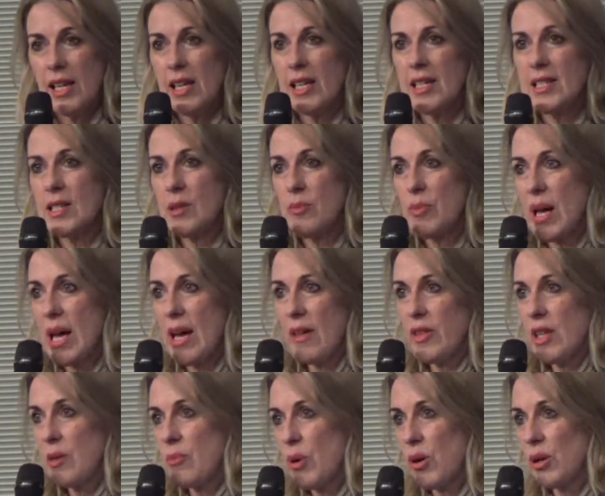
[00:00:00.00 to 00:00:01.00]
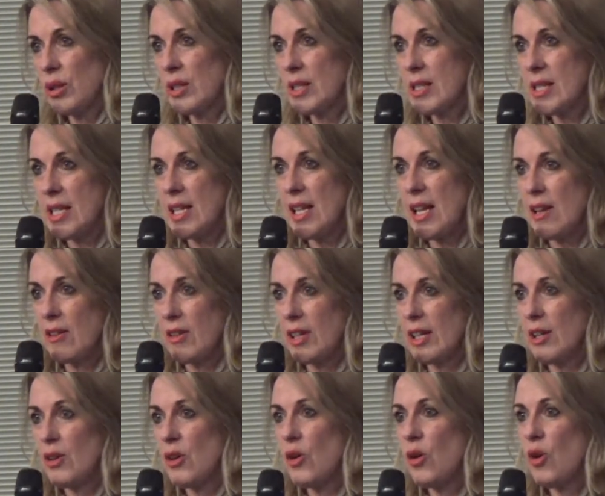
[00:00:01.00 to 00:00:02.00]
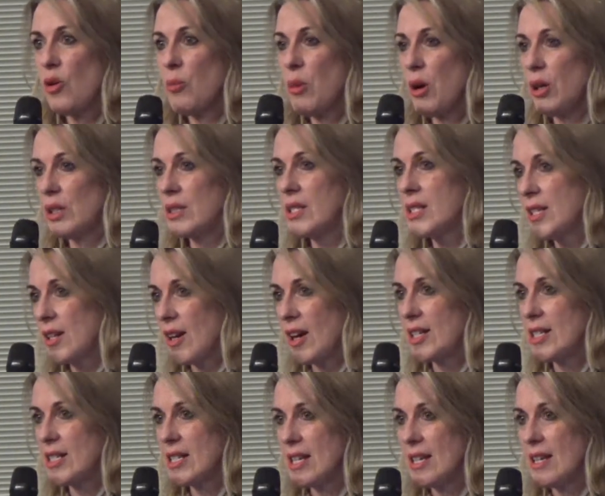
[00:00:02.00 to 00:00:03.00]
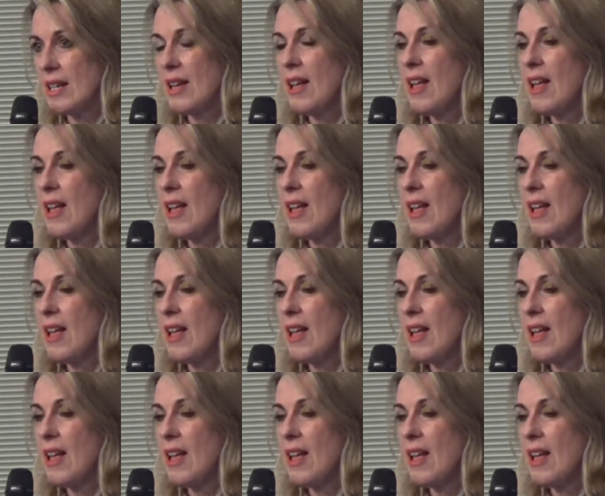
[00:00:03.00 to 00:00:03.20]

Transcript: It's about their policy area or policy idea